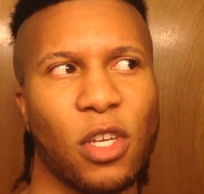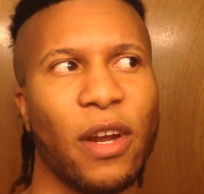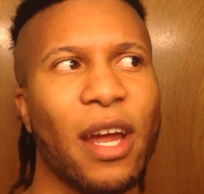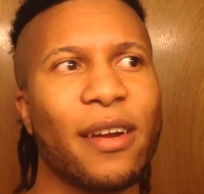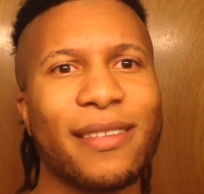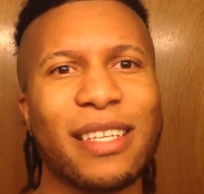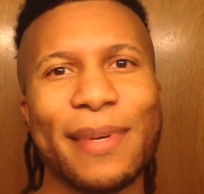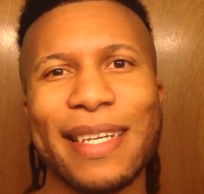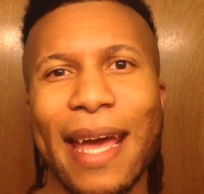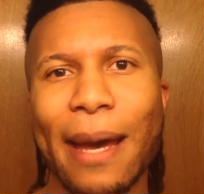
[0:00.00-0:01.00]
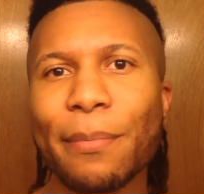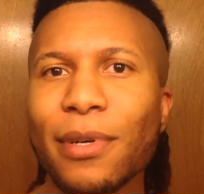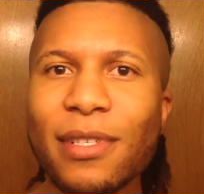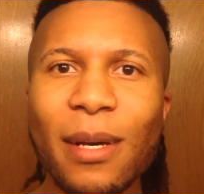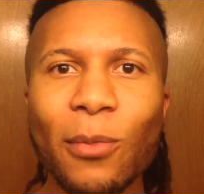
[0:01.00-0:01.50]
Your hair needs to be
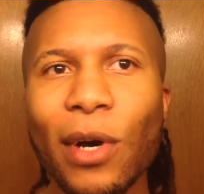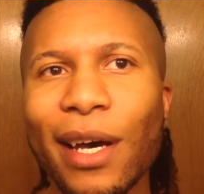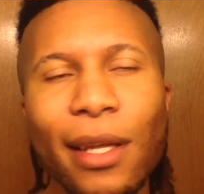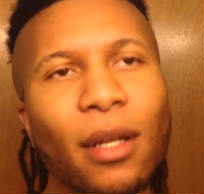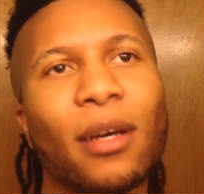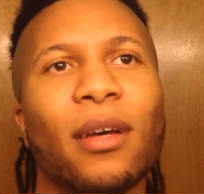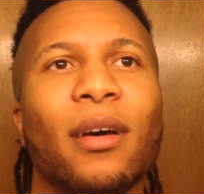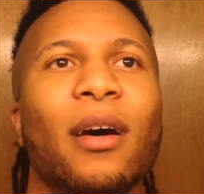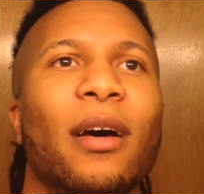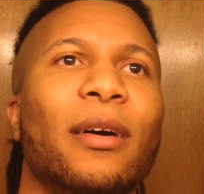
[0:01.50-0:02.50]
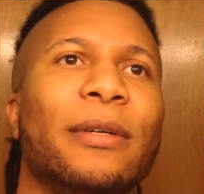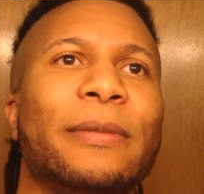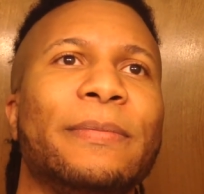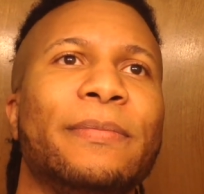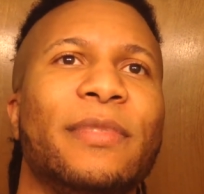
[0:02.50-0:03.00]
damp somewhat.
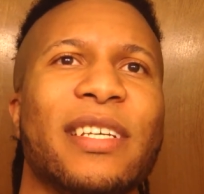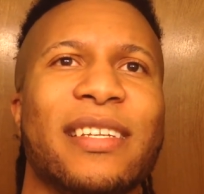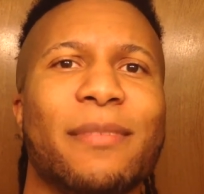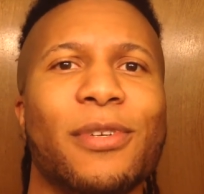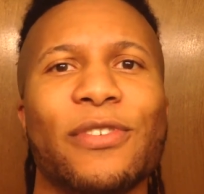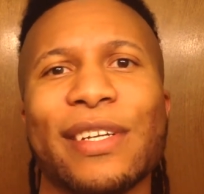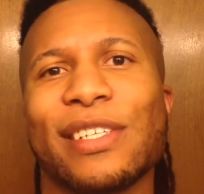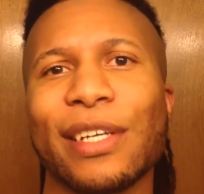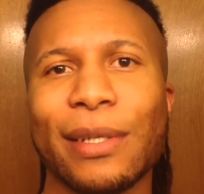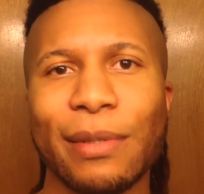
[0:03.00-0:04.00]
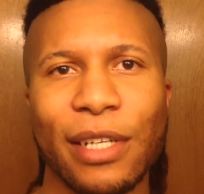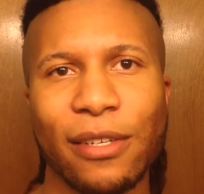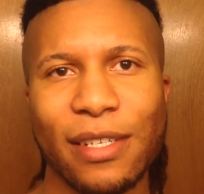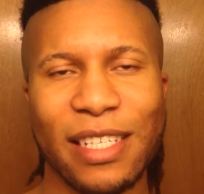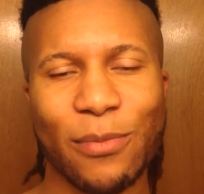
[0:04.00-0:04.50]
Doesn't need to be drenching, you
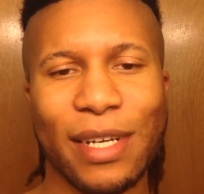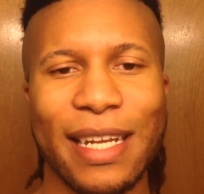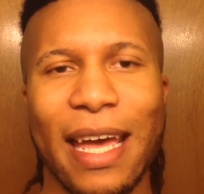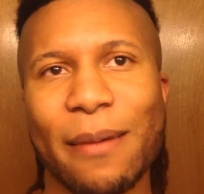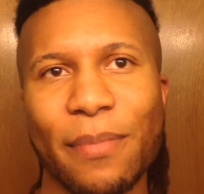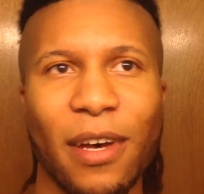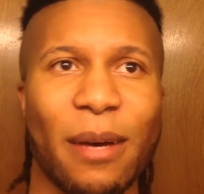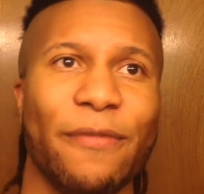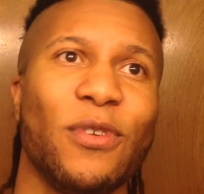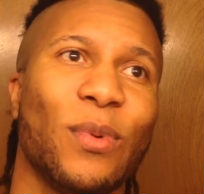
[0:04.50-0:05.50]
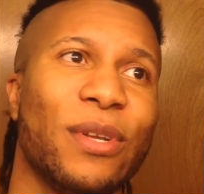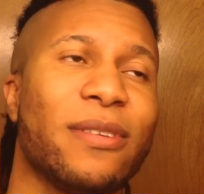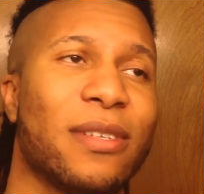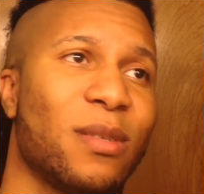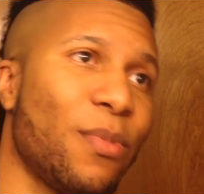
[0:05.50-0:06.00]
know, just somewhat damp. If you want to use
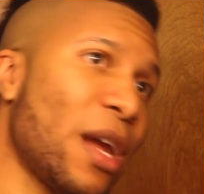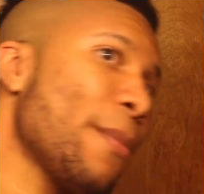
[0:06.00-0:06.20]
a spray